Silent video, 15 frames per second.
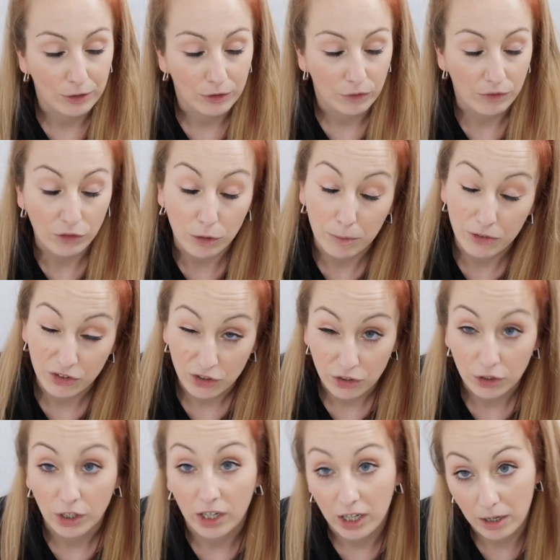with Thomas Cook,
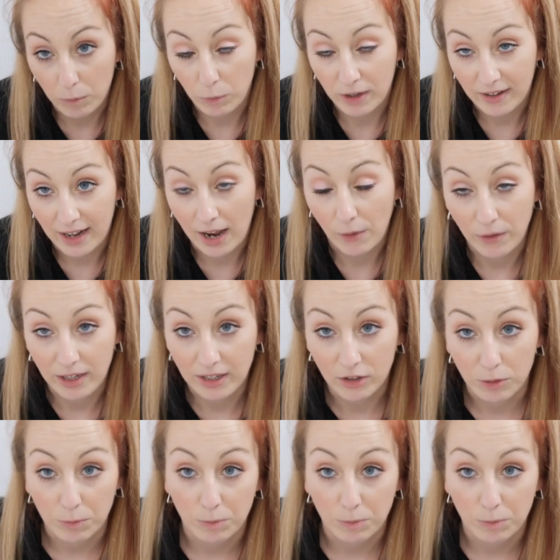and then we now need